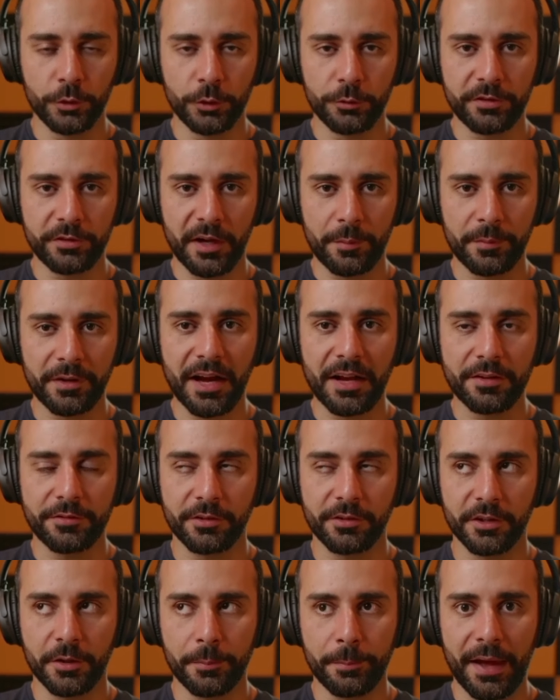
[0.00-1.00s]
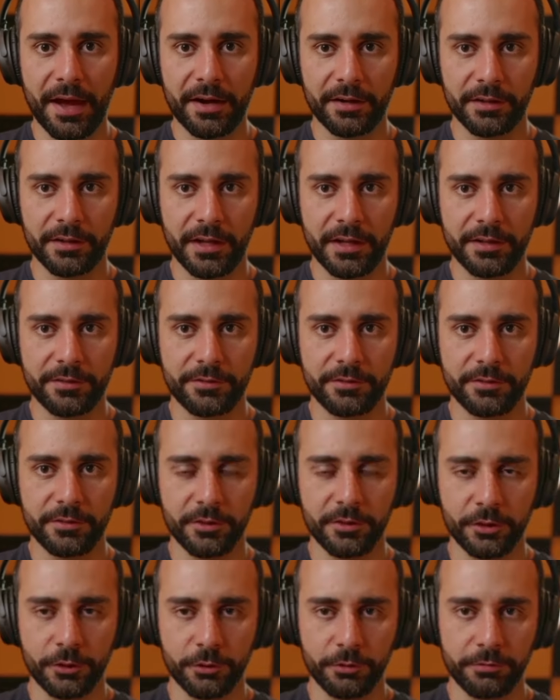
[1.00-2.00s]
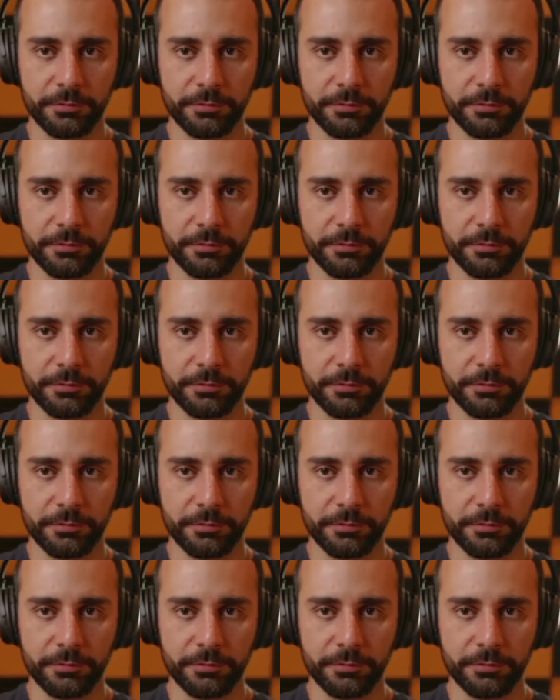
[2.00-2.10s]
when you say I'm constantly on back lots, are you